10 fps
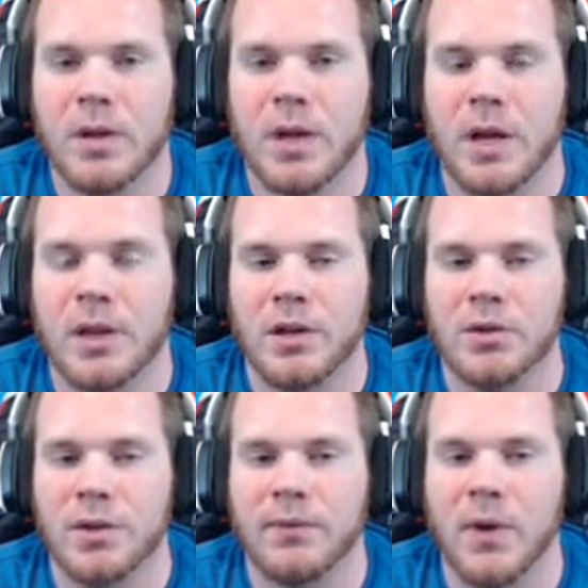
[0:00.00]
And then use
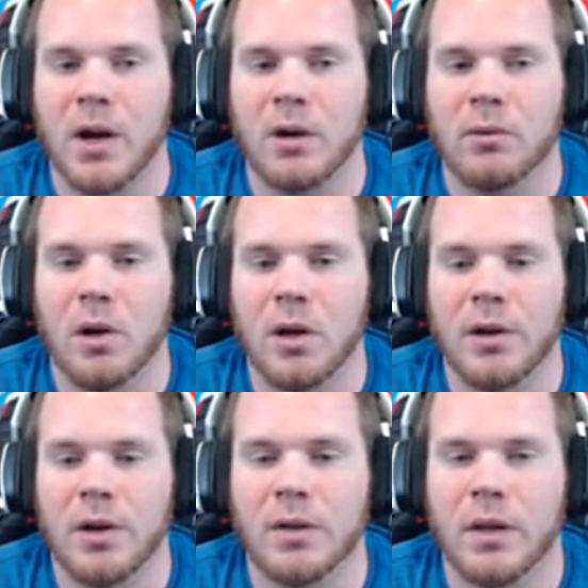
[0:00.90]
the fire rod
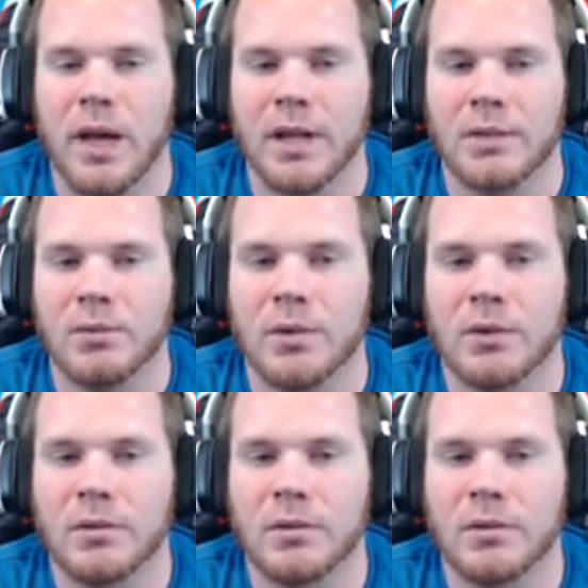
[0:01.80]
on the last one.